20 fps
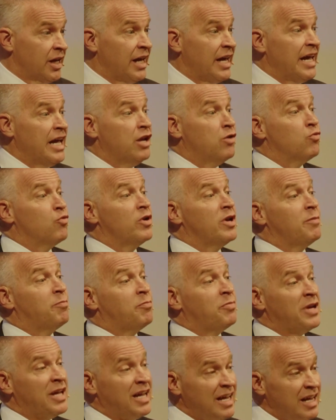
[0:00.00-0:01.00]
in
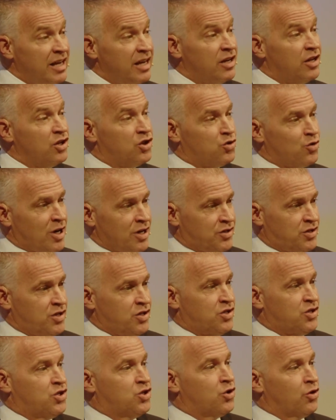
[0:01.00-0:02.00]
repeated
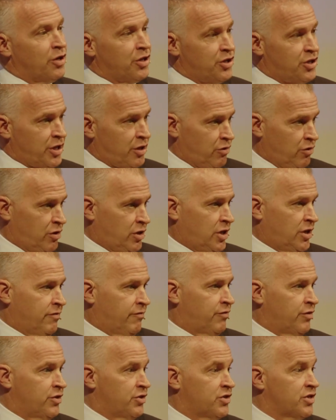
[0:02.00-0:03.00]
addresses during General
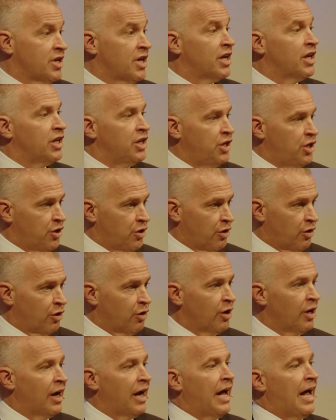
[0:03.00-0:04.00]
Conference
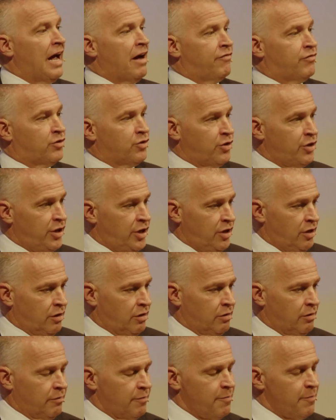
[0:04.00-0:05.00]
year after
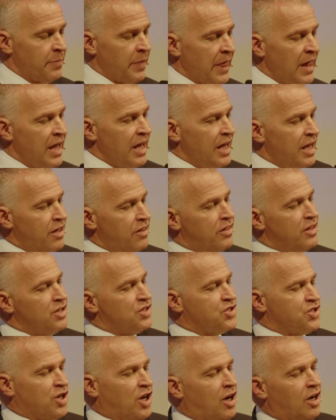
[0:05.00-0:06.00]
year. In
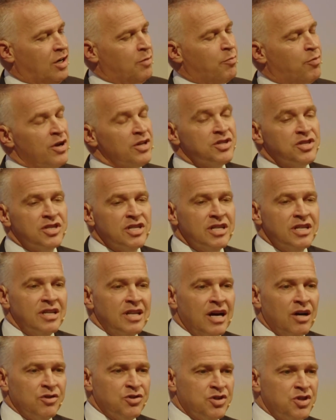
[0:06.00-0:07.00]
this talk, President
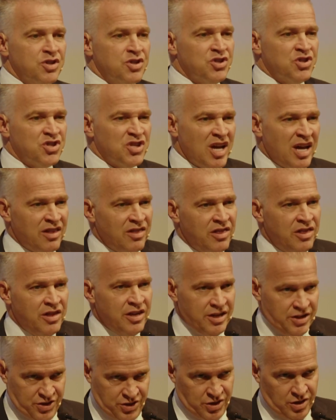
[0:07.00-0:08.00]
Nelson said
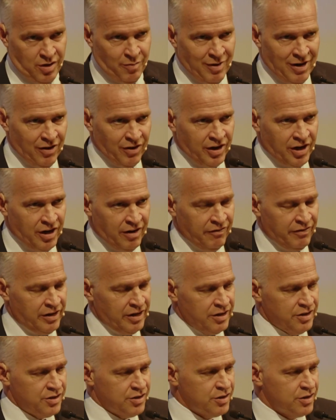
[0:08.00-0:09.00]
this about
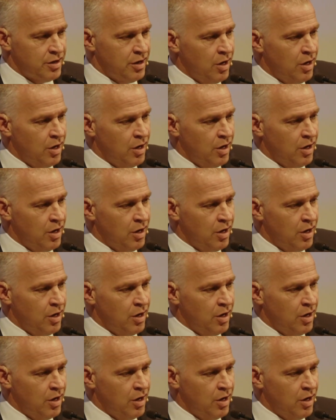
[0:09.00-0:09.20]
covenants.